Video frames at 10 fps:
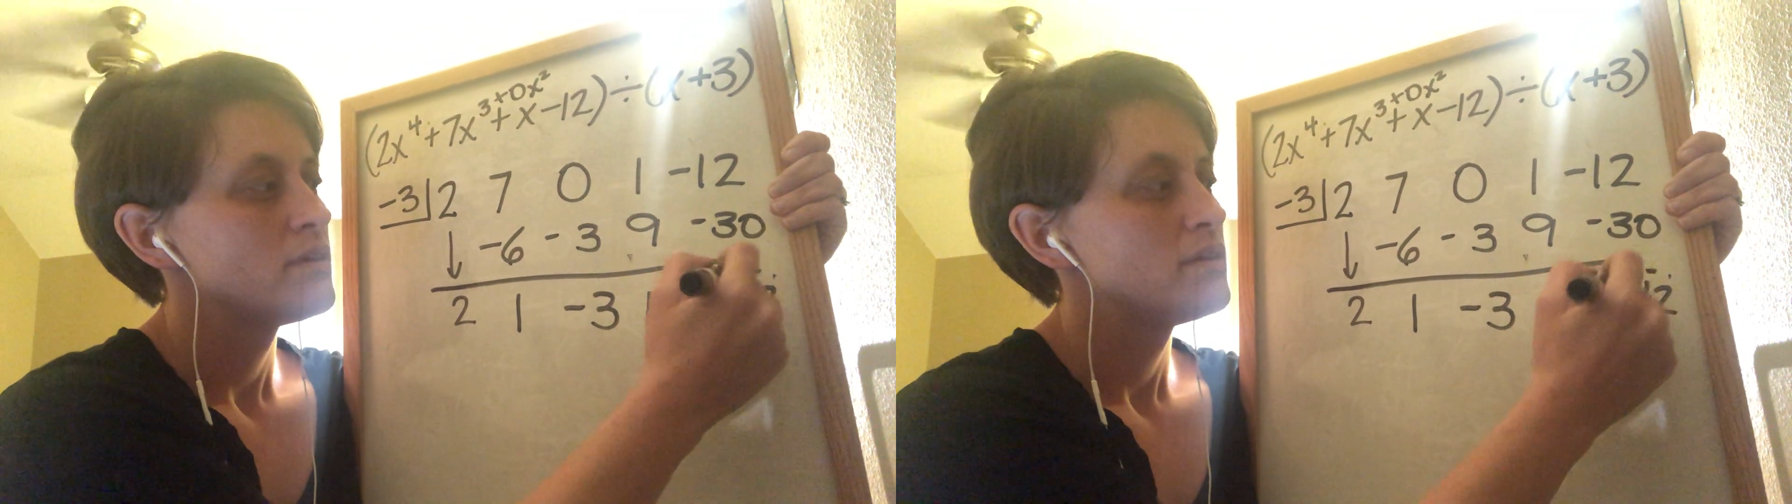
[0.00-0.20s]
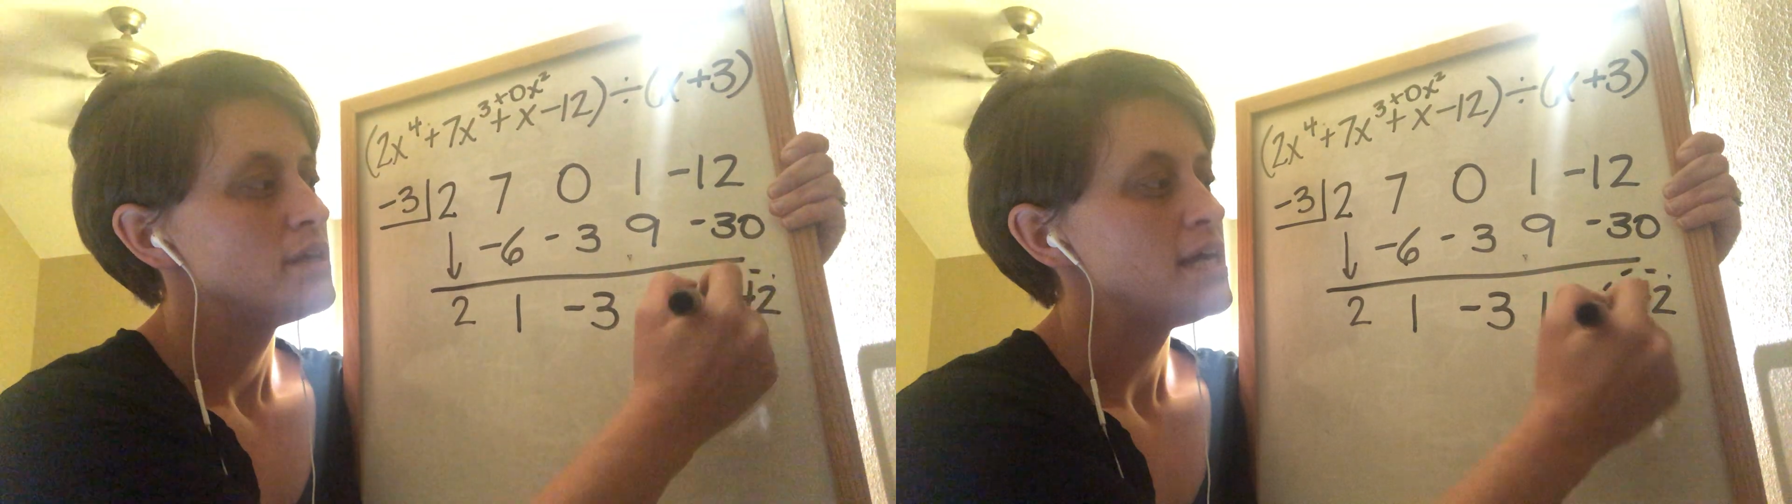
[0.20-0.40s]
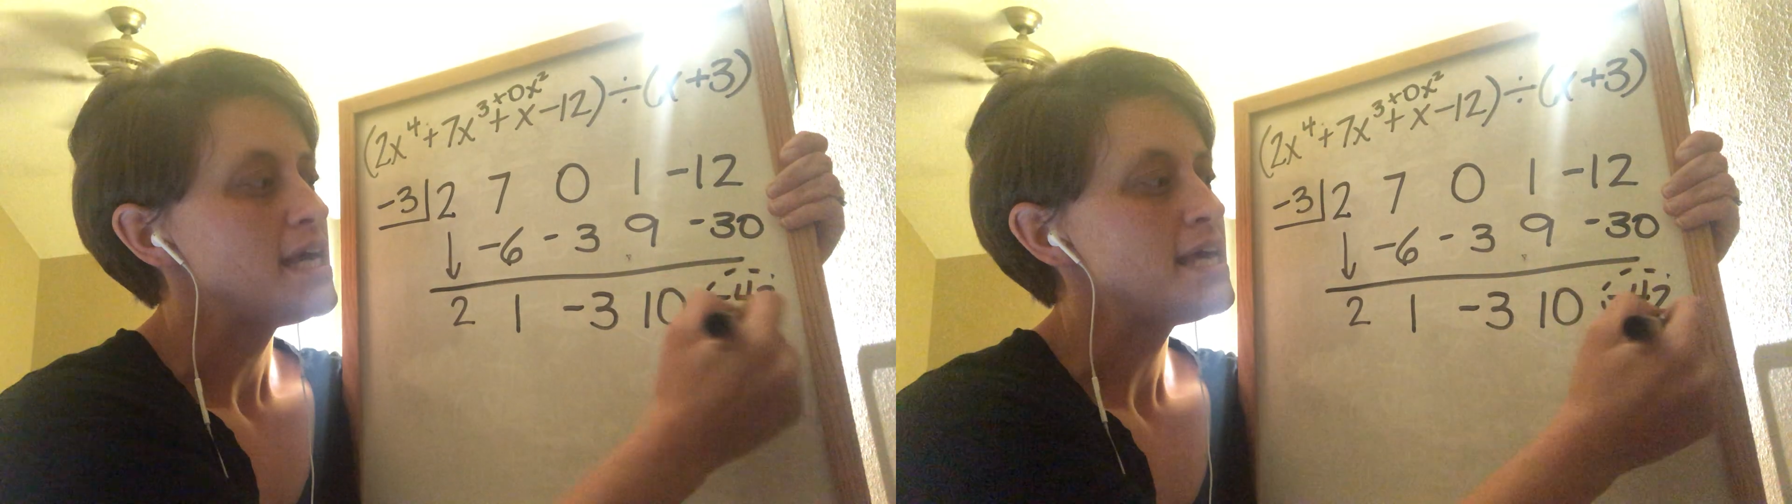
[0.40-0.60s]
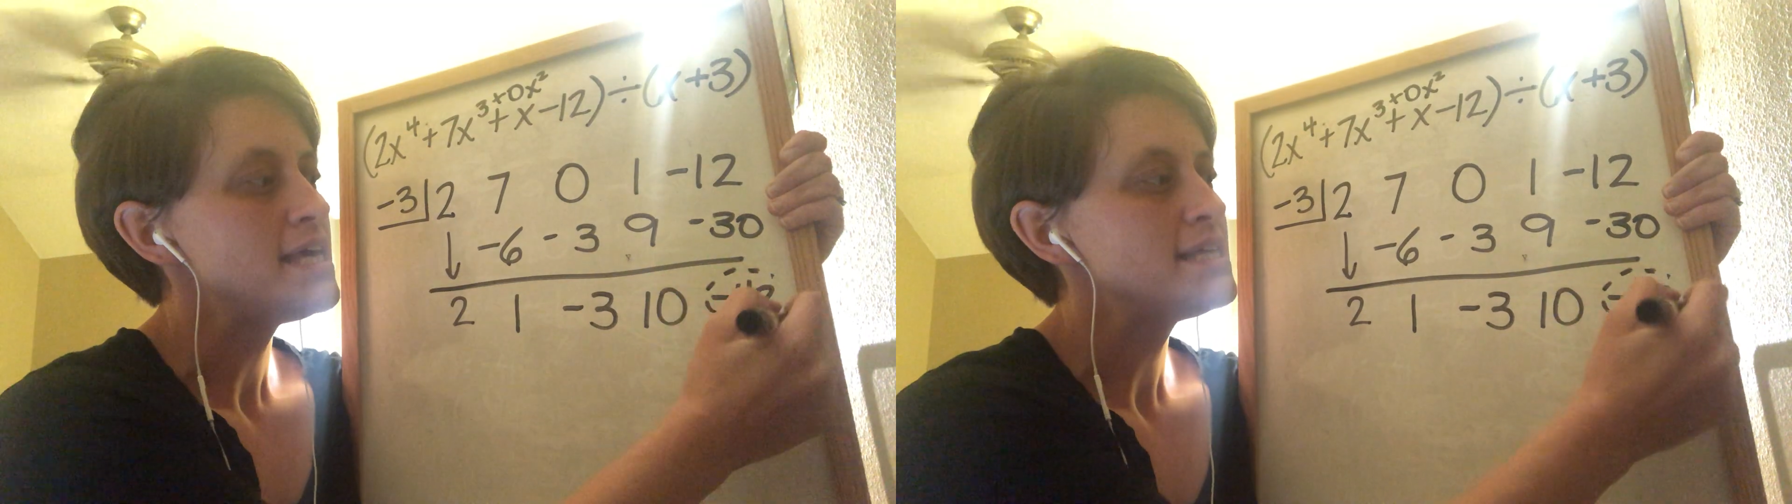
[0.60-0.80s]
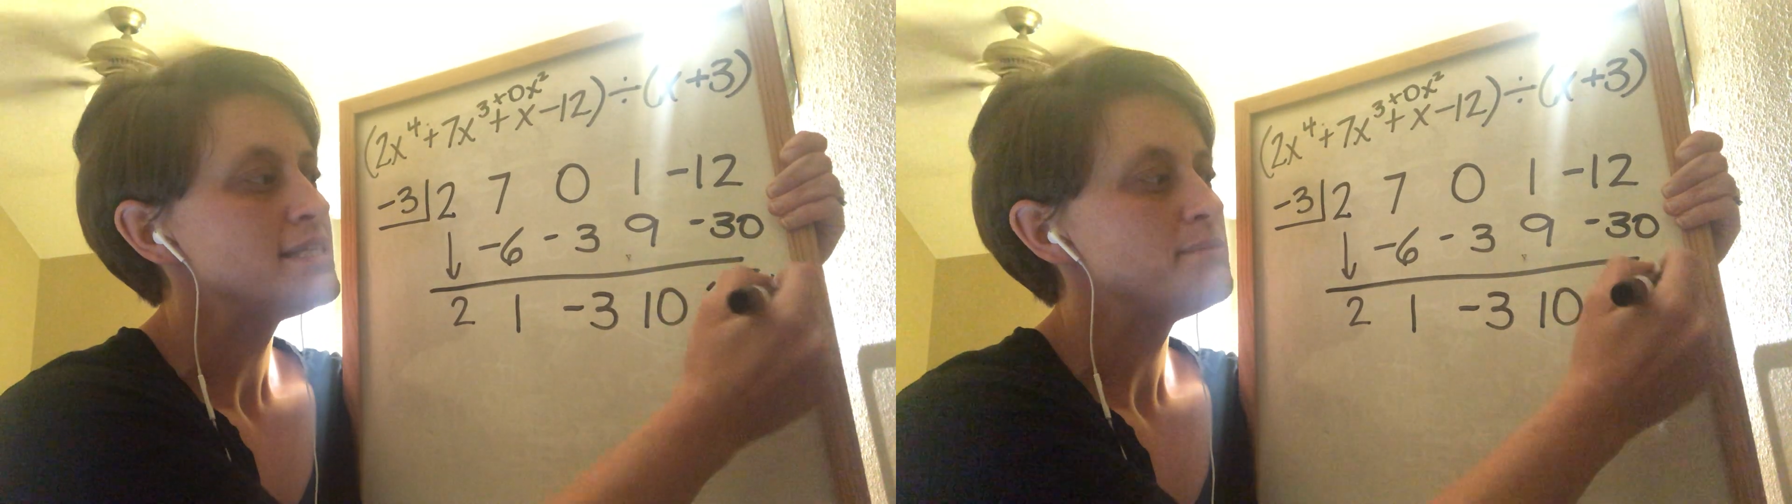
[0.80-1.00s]
The
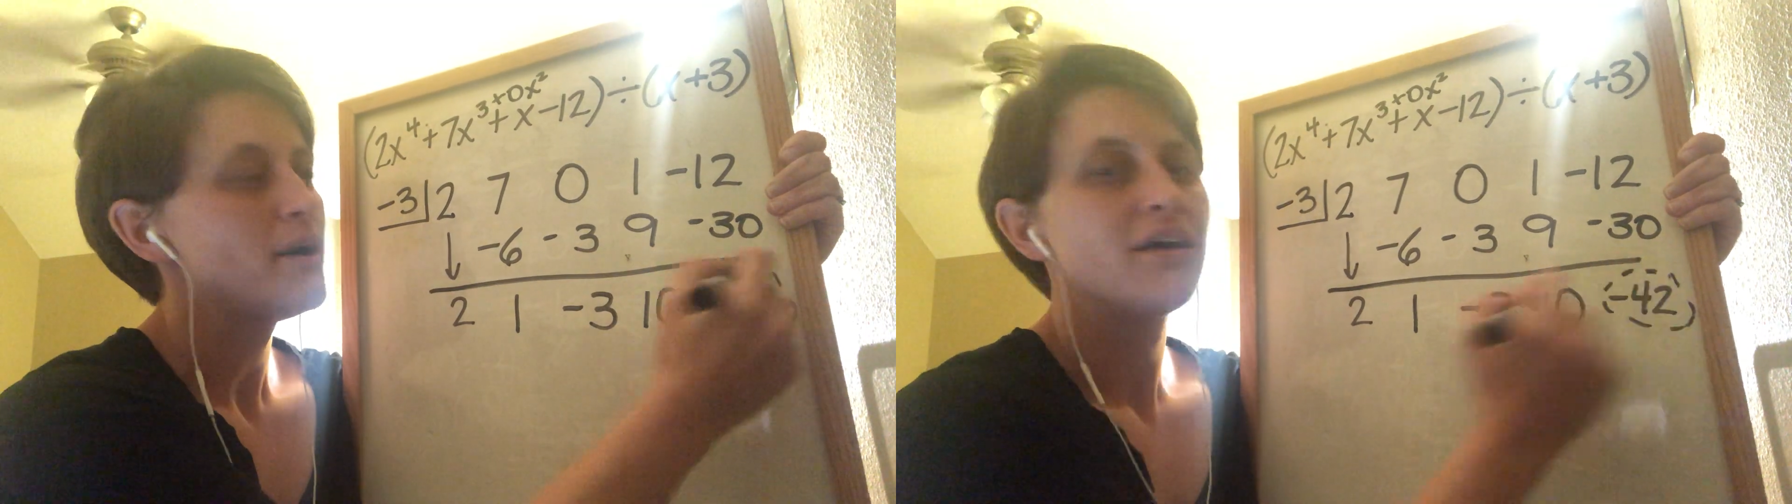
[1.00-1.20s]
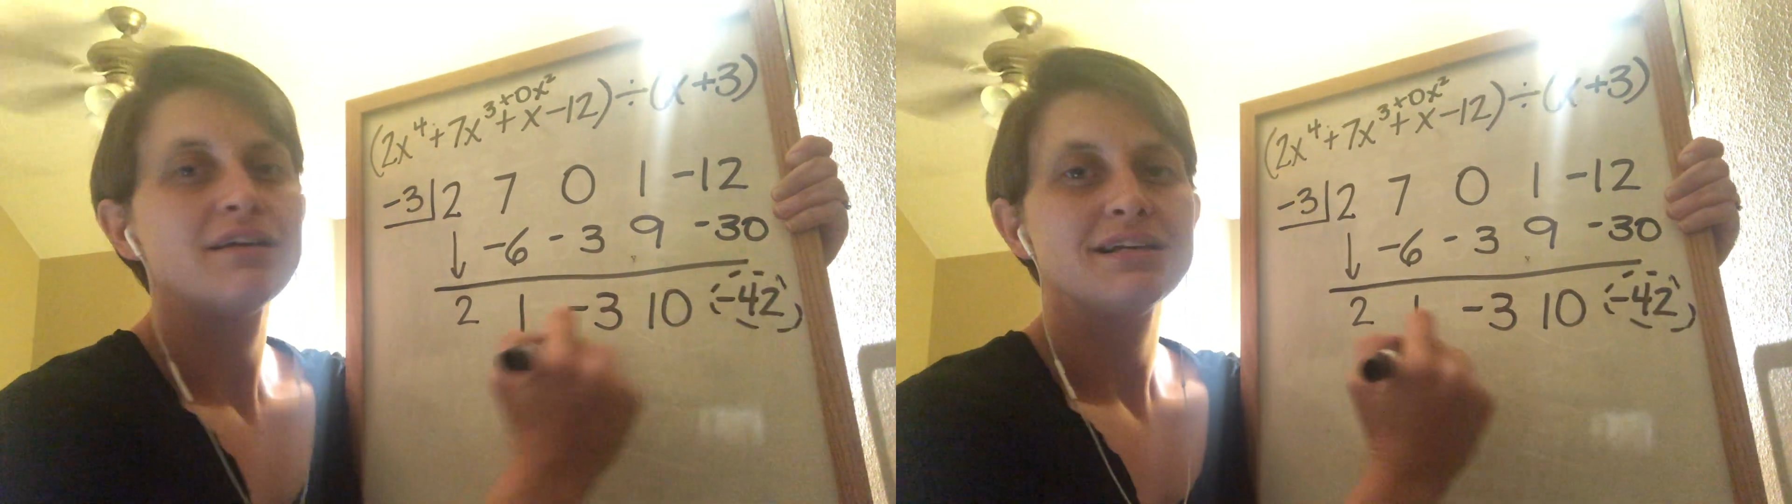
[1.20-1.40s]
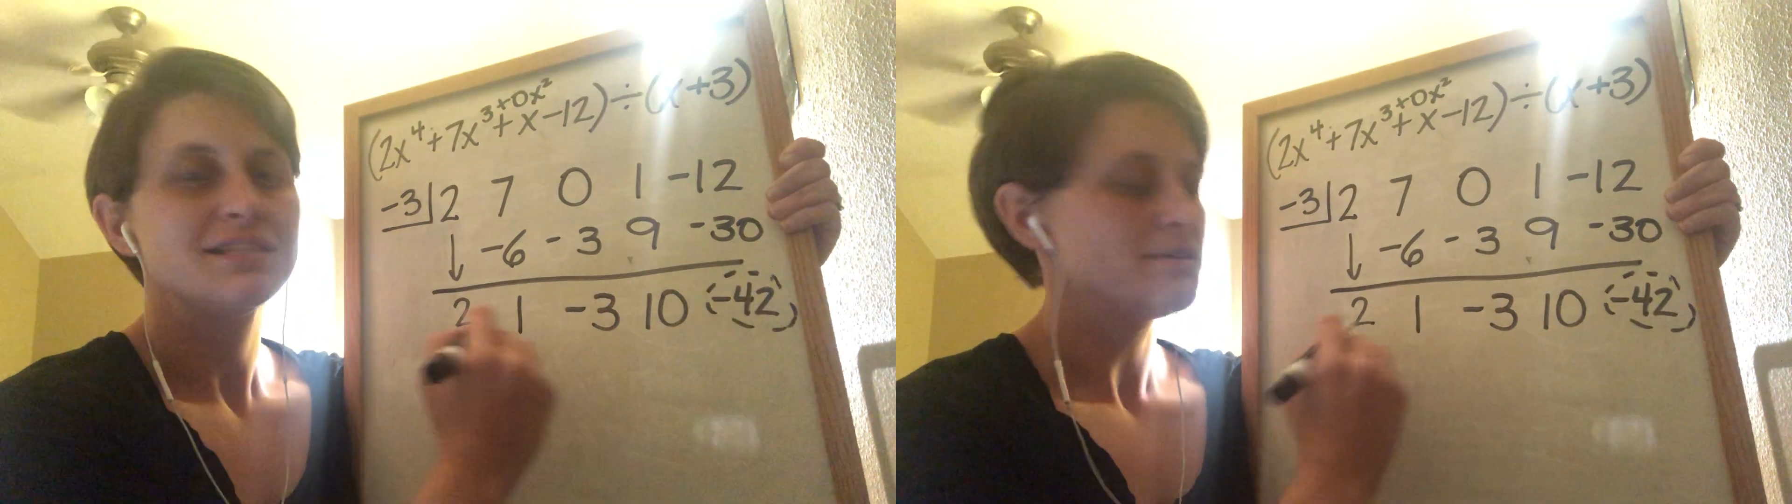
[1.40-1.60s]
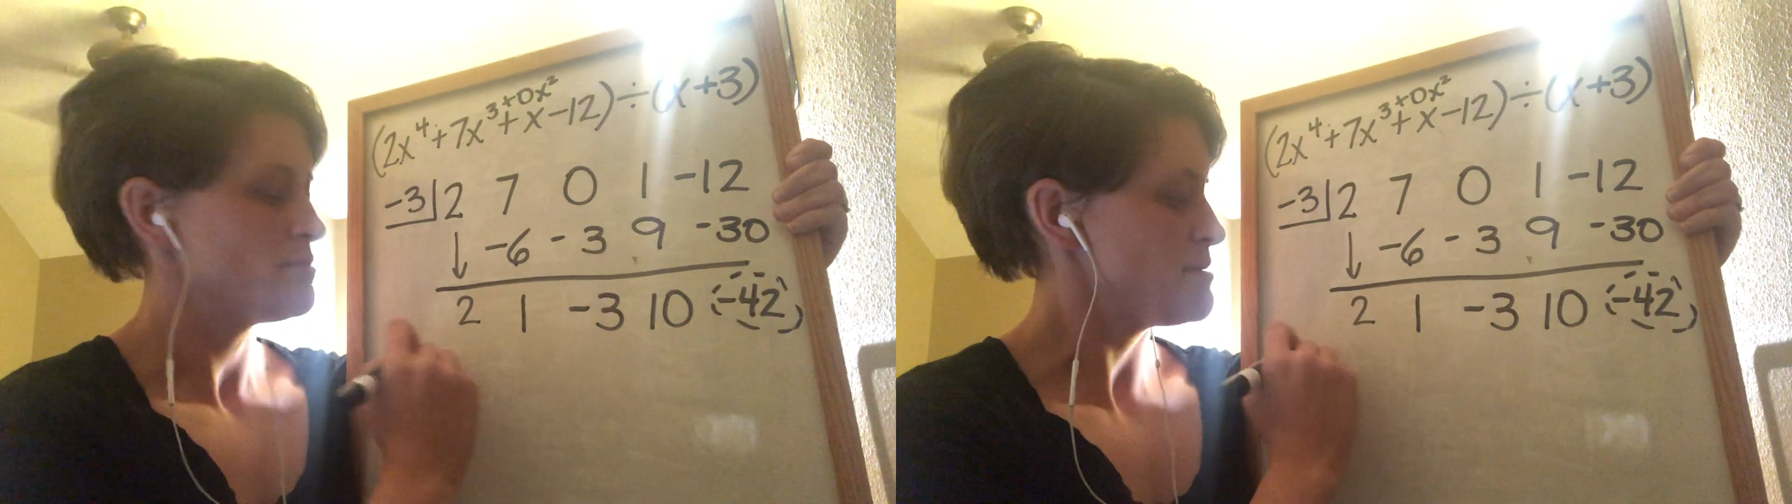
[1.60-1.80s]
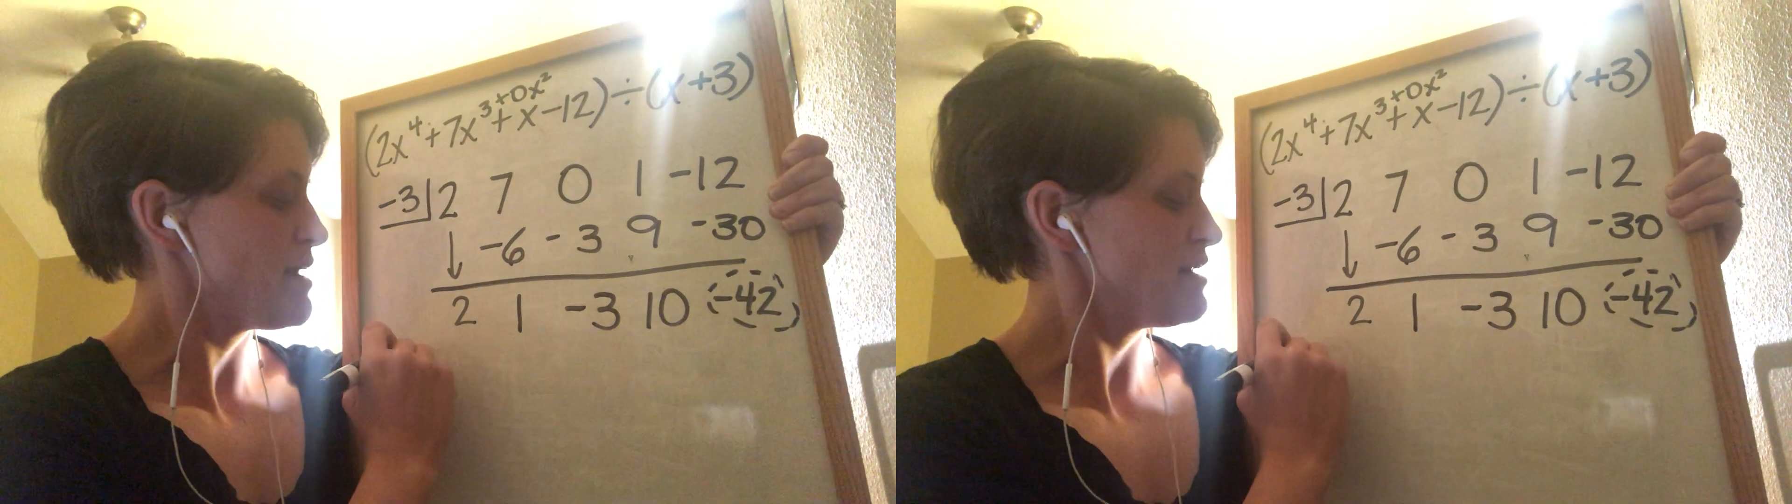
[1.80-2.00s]
easy part is the
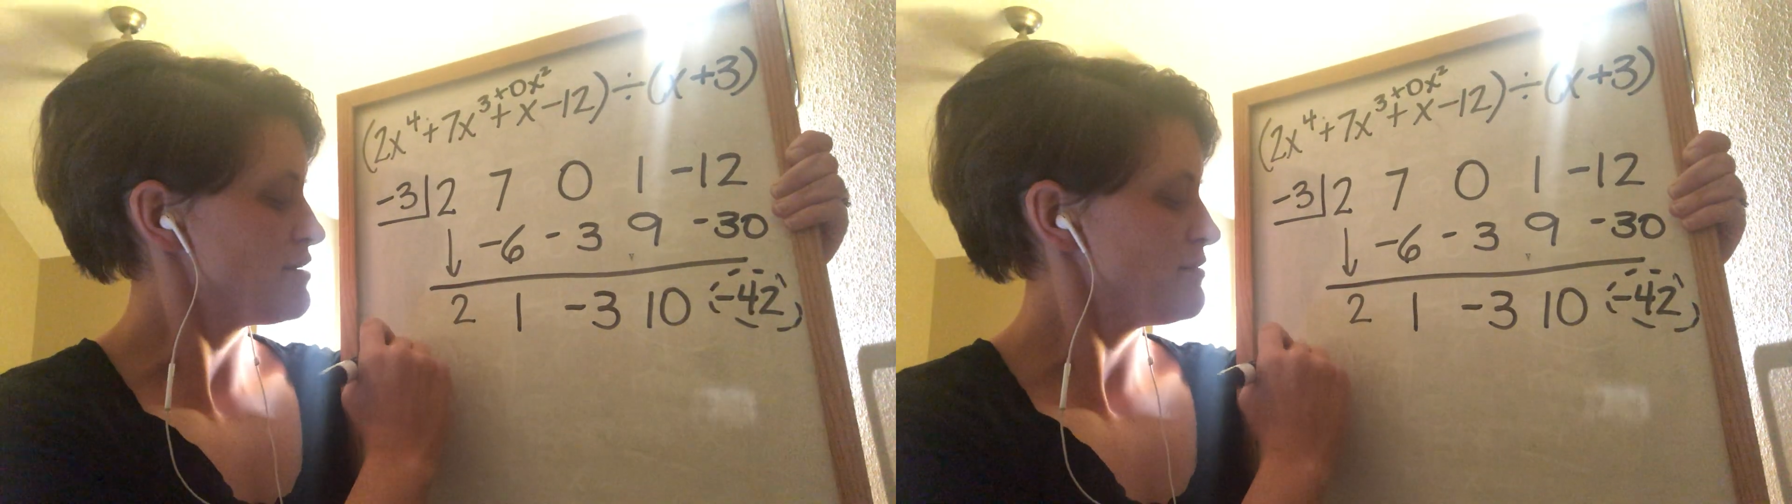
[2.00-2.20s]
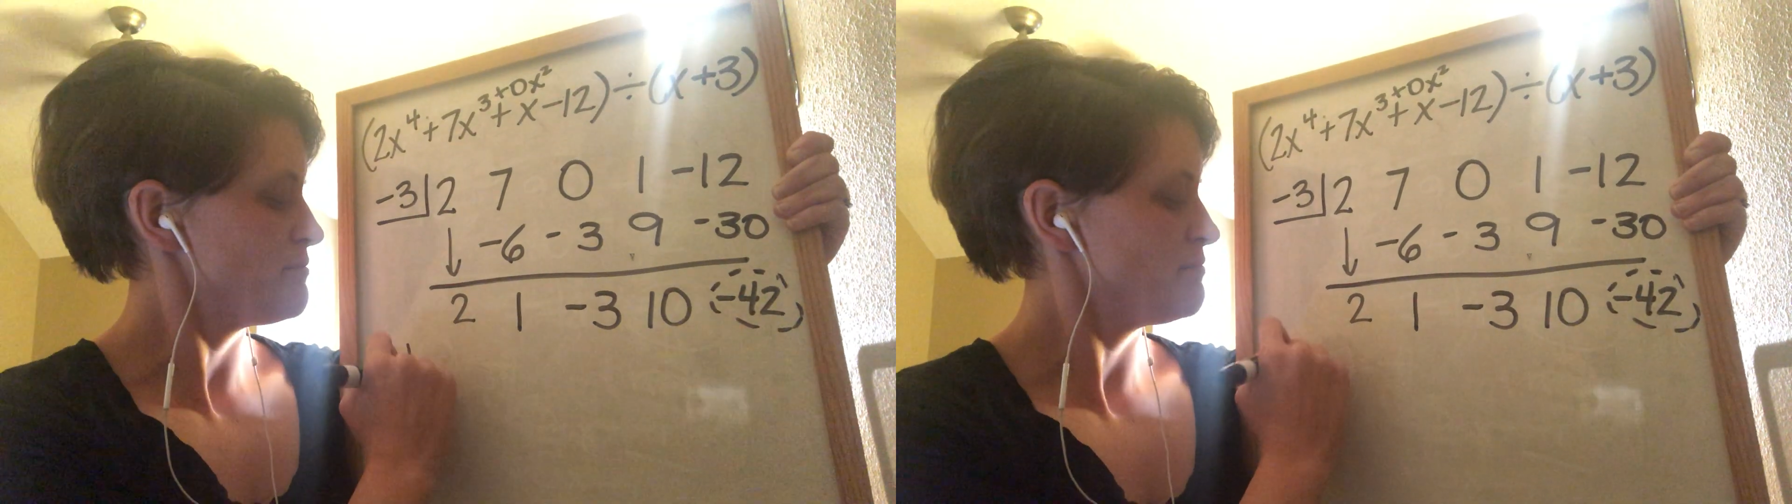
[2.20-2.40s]
remainder.